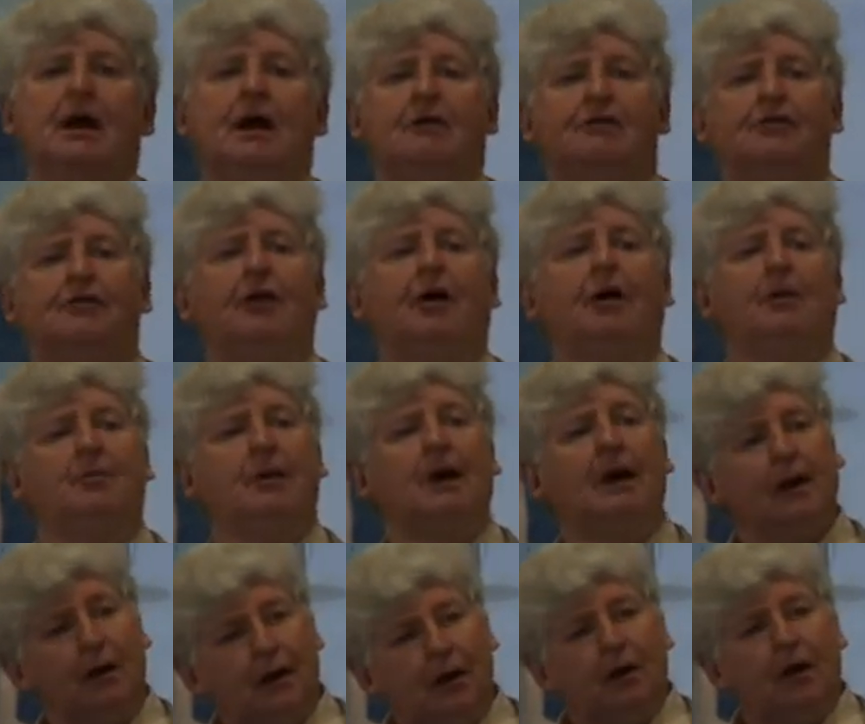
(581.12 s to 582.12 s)
from
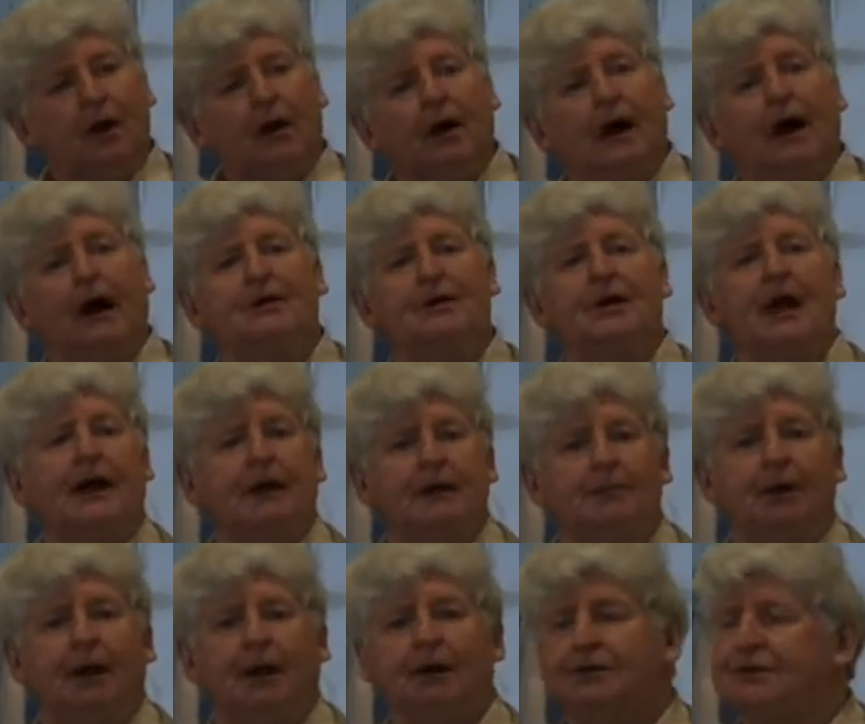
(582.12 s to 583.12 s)
a
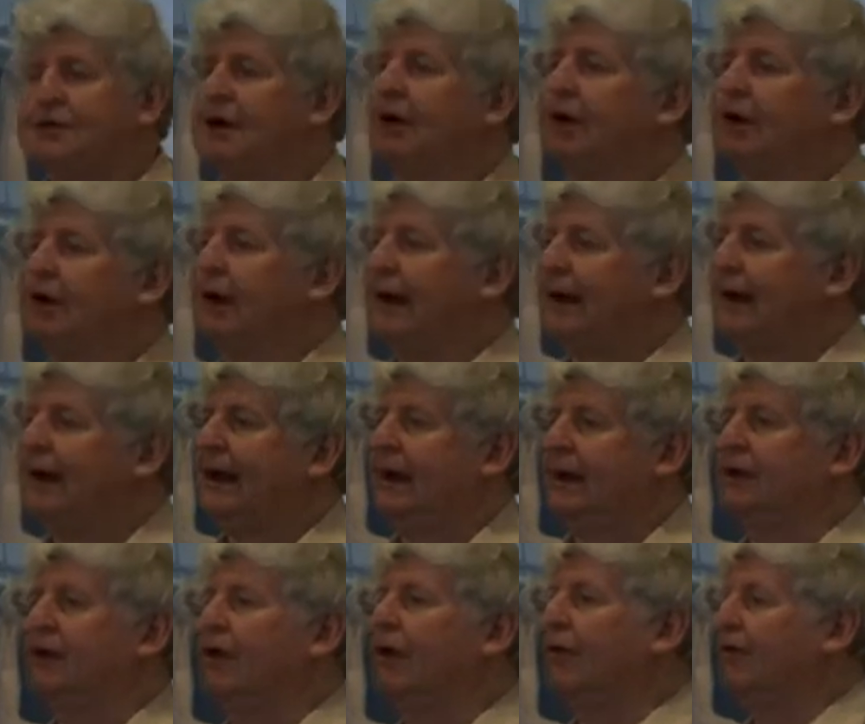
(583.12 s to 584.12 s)
neighbour to kind of like
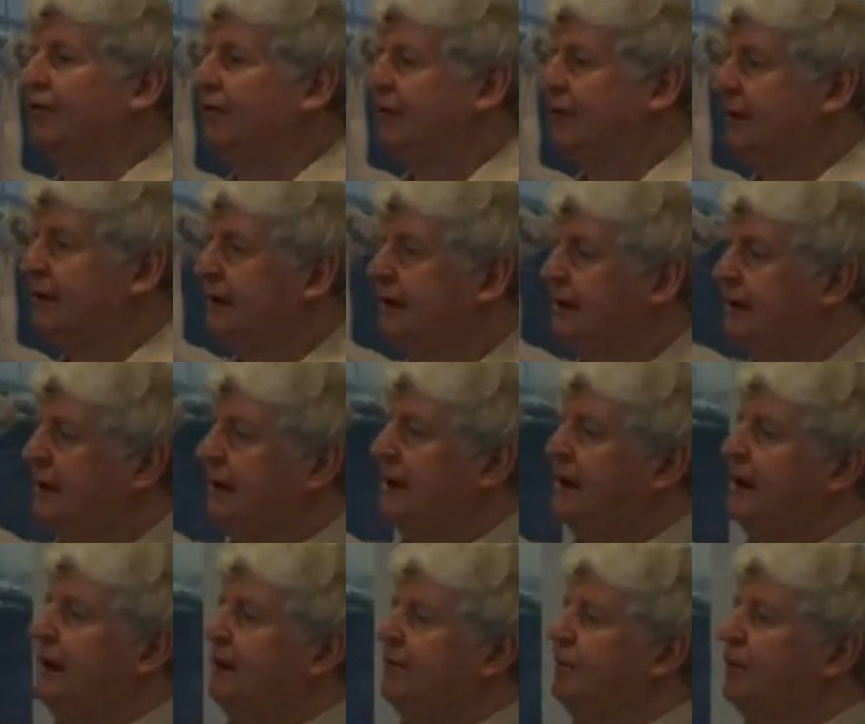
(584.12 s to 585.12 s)
kick it off.
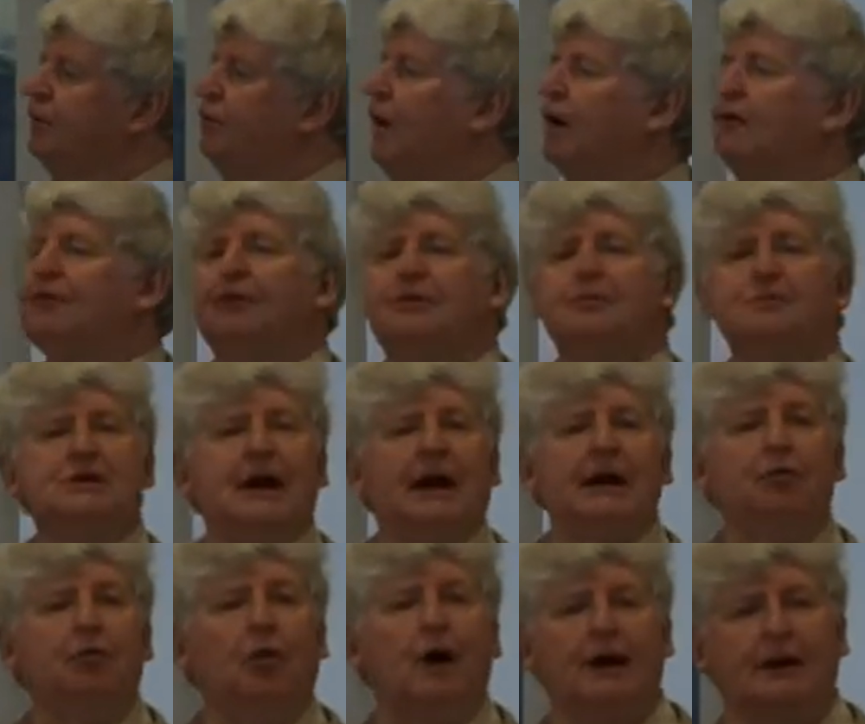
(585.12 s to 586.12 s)
But right from
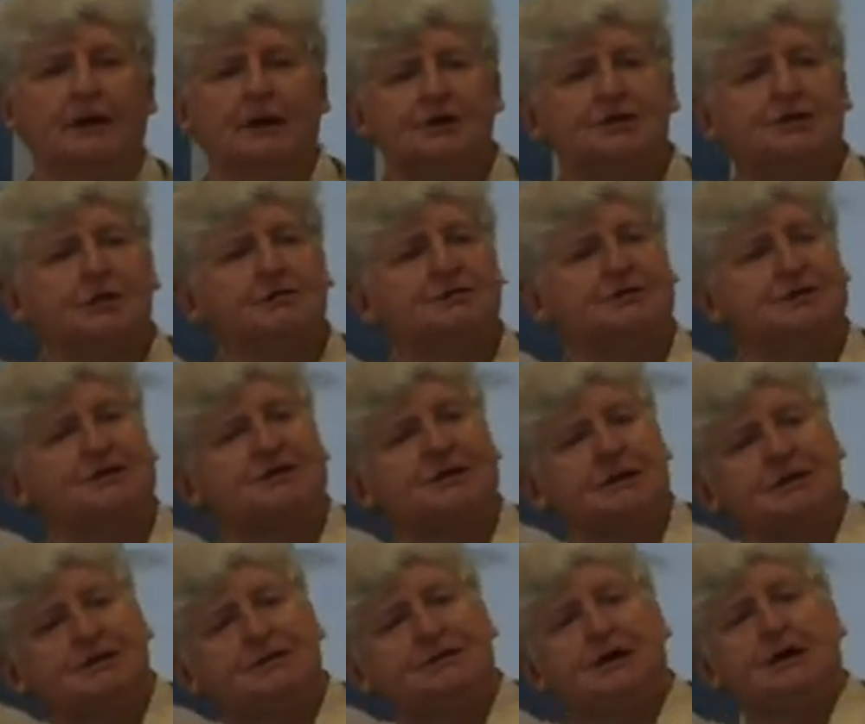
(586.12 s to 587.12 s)
day one, she was a
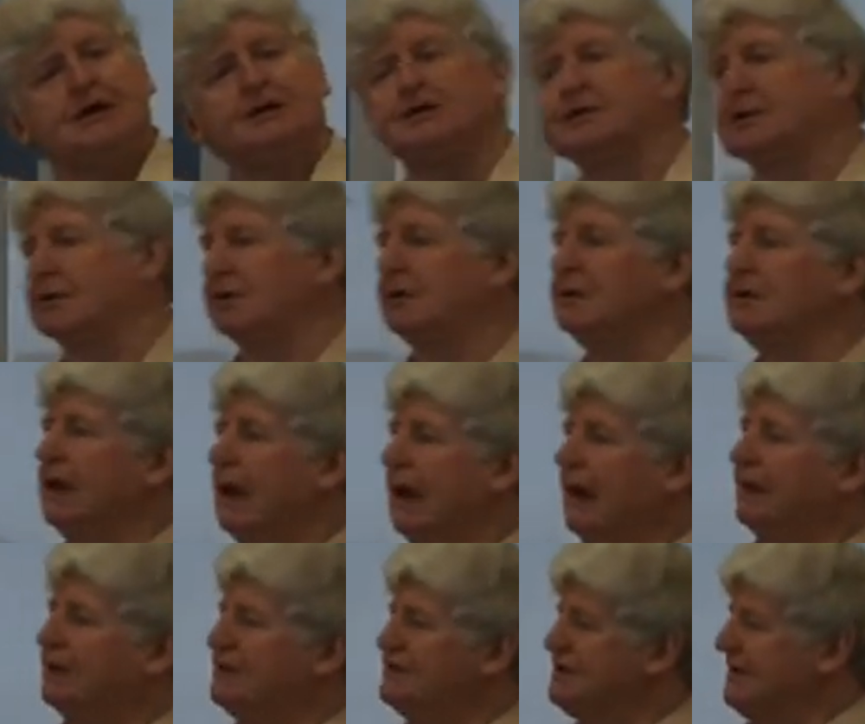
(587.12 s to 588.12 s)
sensation
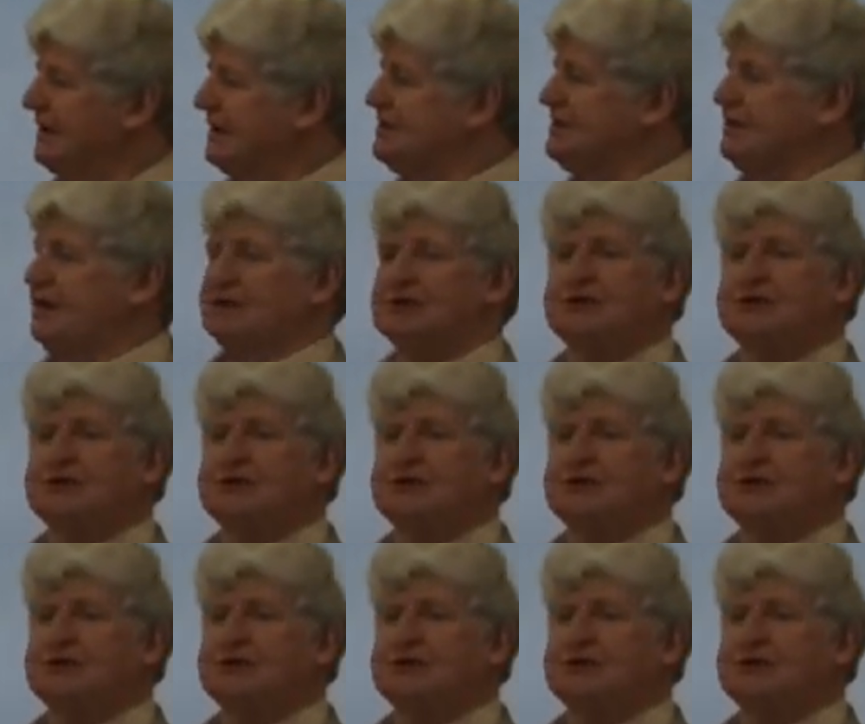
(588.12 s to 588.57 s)
and a success